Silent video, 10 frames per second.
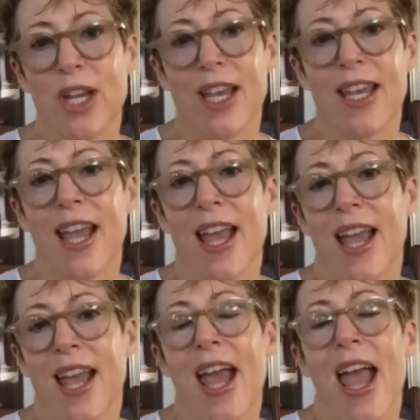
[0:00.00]
Here and there.
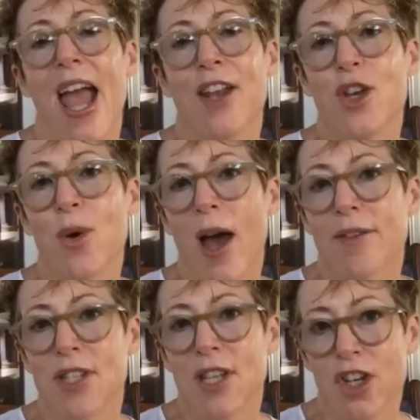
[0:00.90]
And you have
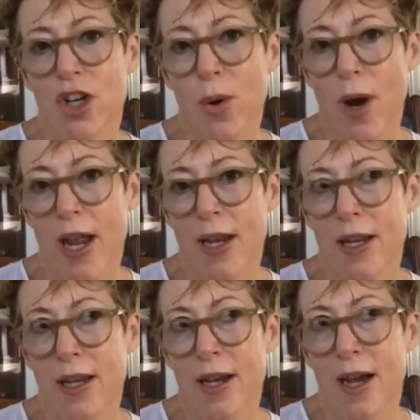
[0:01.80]
such a great
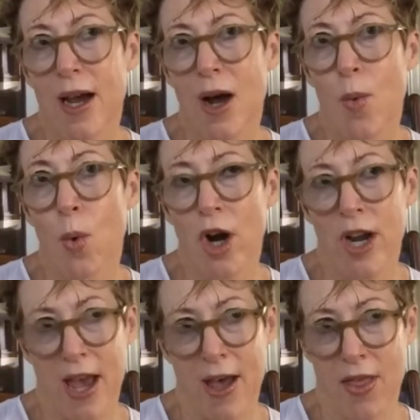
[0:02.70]
work
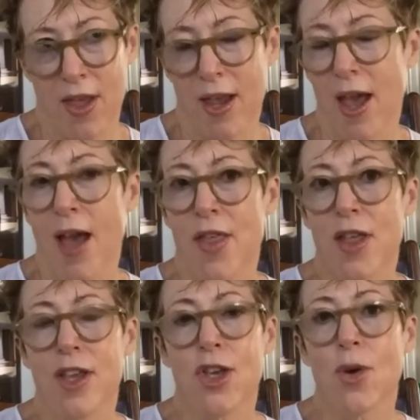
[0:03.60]
ethic. I
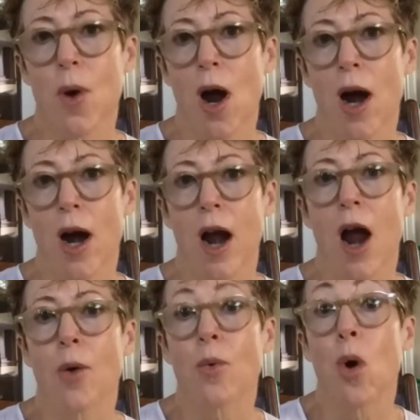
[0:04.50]
think you are
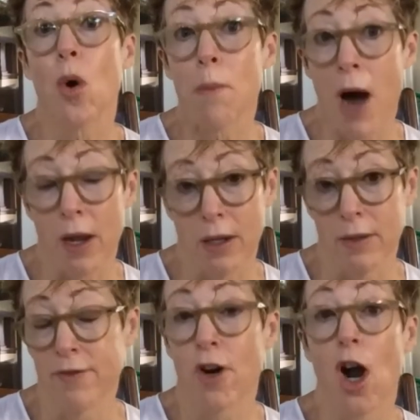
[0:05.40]
our role
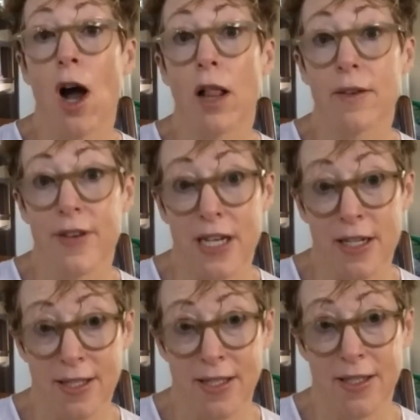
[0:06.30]
model for all of
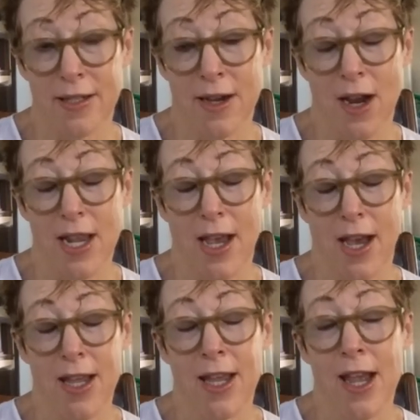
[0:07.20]
us,
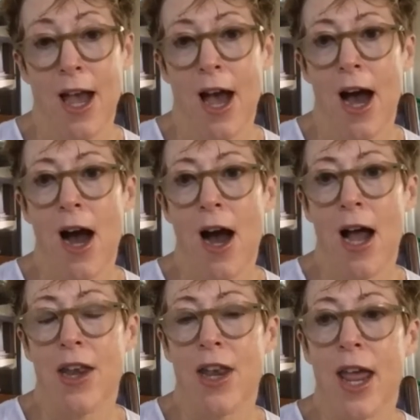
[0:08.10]
Nadia,
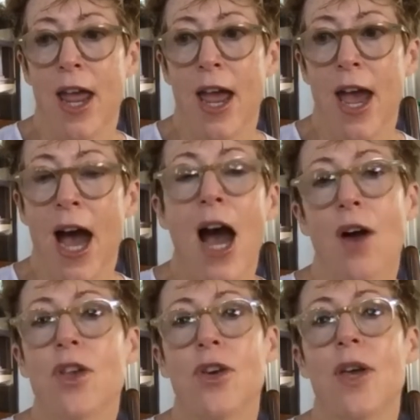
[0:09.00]
on how
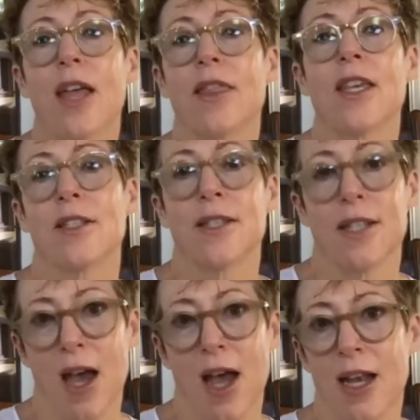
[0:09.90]
you get things
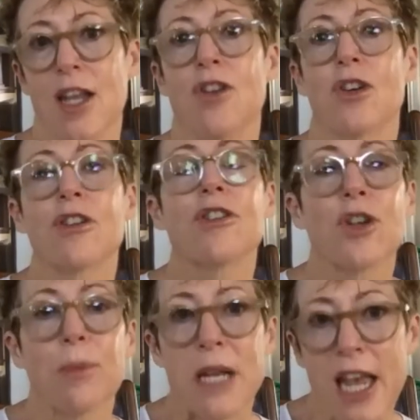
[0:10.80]
done and your
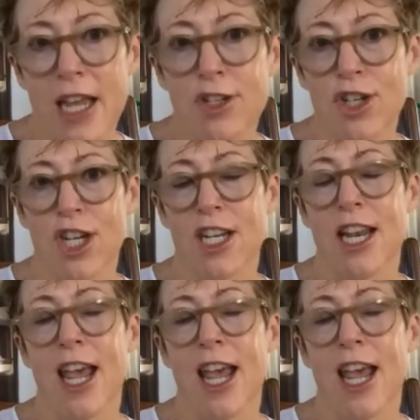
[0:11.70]
determination.